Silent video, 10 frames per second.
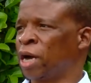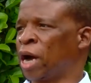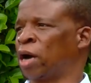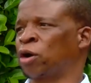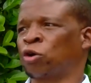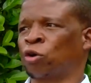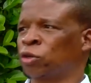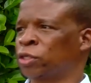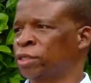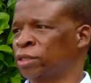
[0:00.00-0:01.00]

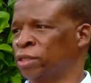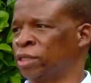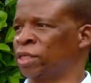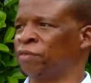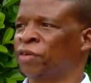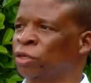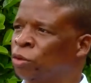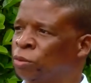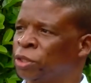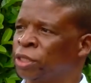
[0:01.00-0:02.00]
across the different
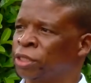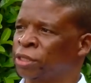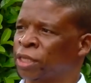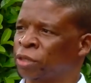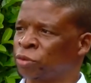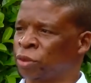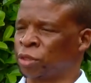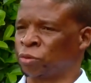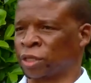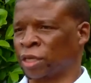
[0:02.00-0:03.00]
communities that we
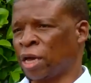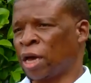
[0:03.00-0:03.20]
deal with.